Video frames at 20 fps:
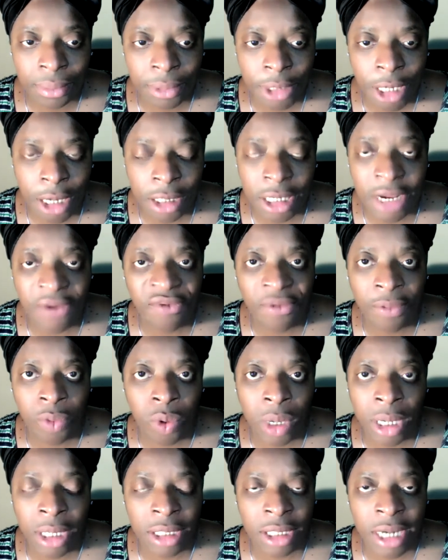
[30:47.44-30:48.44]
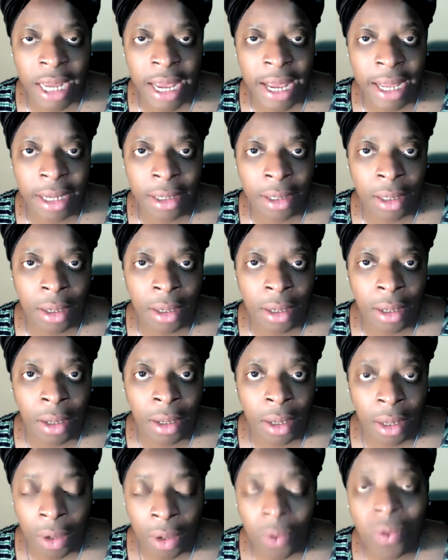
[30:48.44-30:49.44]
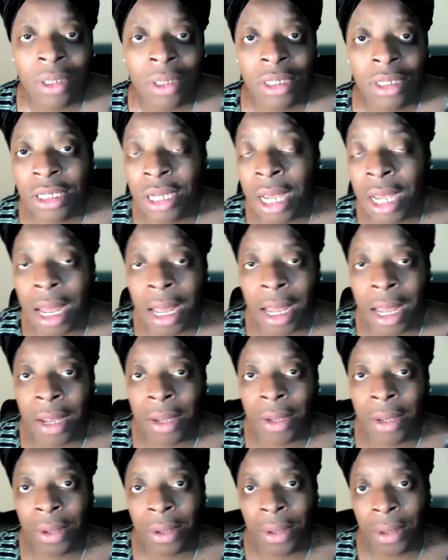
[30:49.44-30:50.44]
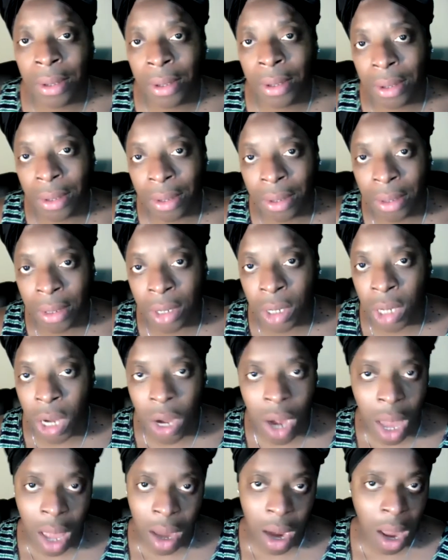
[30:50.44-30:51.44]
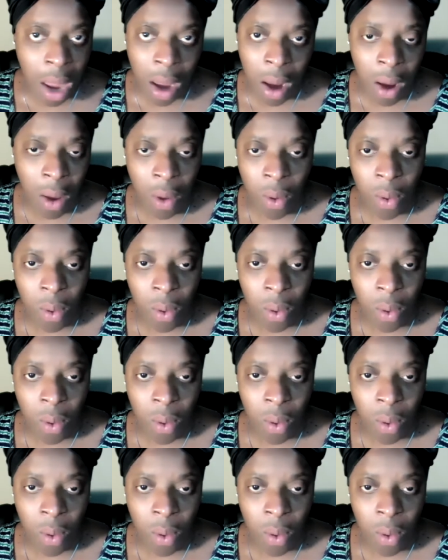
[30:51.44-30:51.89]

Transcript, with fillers: Because everyone is not going to die. No, they're not hell.